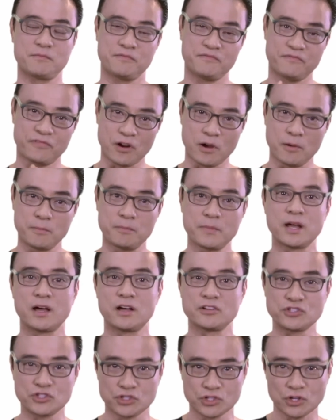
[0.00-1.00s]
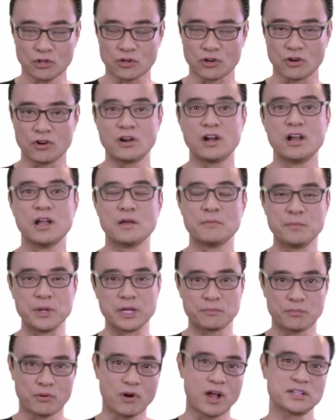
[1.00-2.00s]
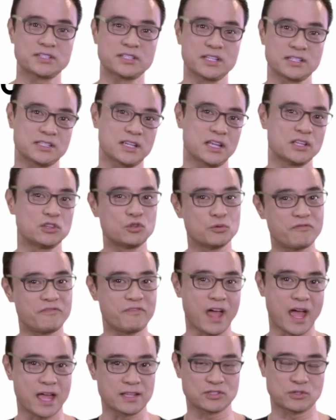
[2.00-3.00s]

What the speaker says: from sugar being processed into fat.